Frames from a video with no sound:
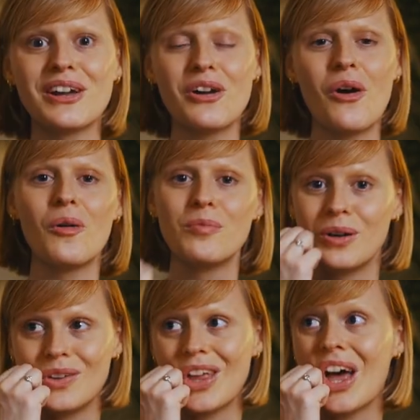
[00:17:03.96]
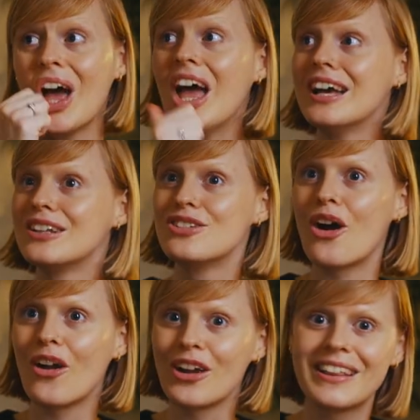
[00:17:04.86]
cope with the
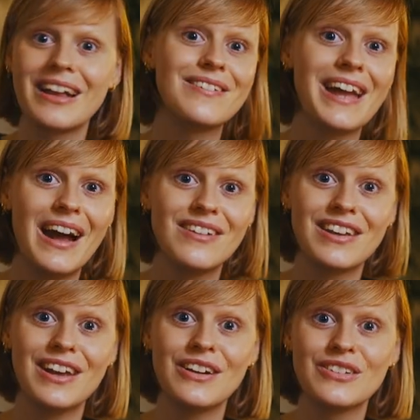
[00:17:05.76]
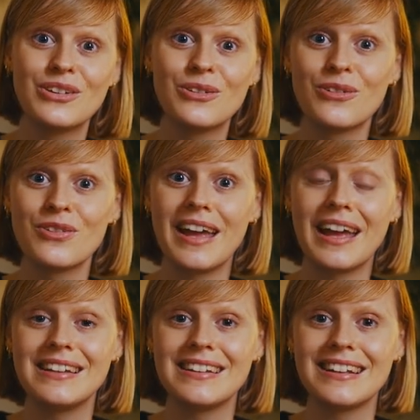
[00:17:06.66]
dark that we have here in the north,
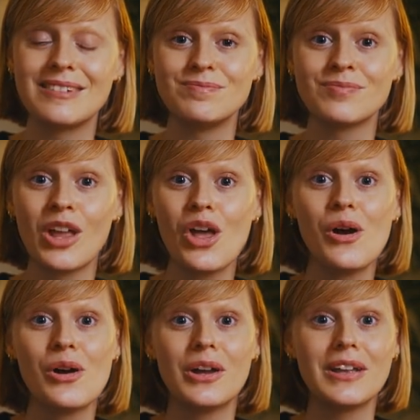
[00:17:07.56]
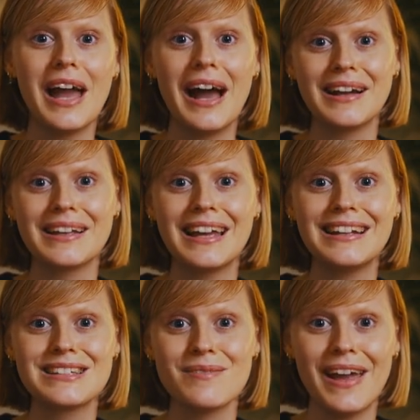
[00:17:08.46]
and yeah,
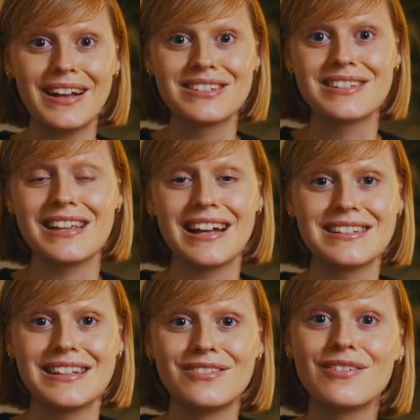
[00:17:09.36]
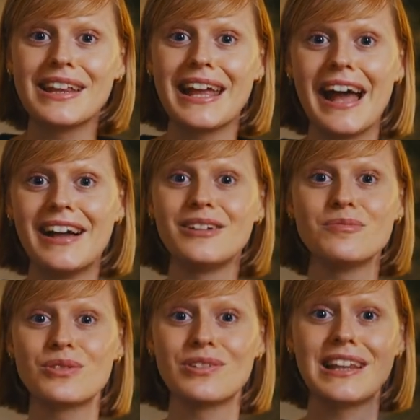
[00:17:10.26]
getting some exercise and really
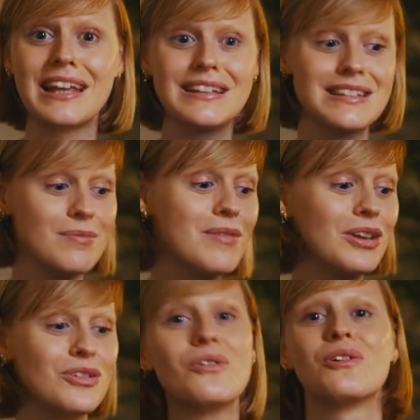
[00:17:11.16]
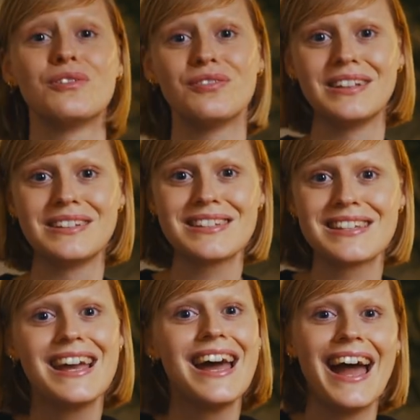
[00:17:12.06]
helps release some
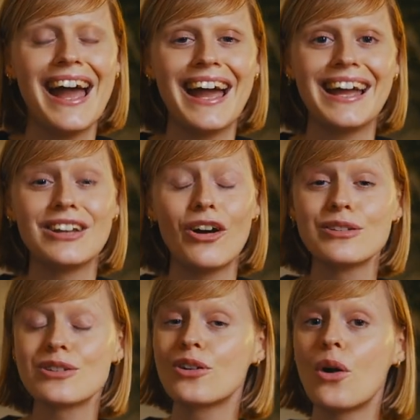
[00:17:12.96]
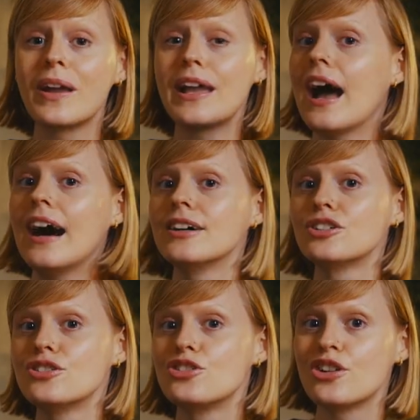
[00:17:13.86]
endorphins, and also going
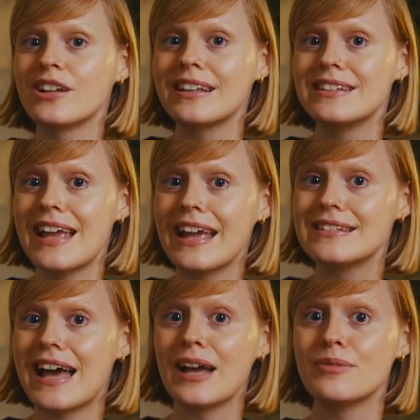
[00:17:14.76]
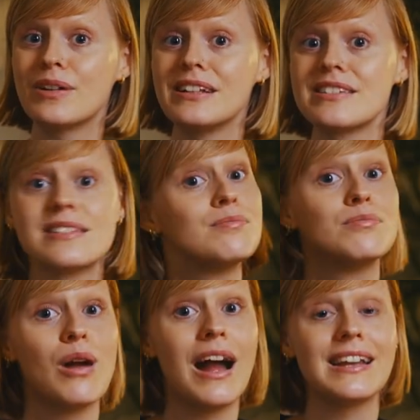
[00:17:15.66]
out during the daytime when it's
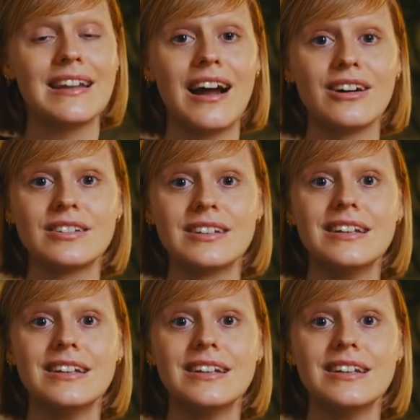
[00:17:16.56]
bright out,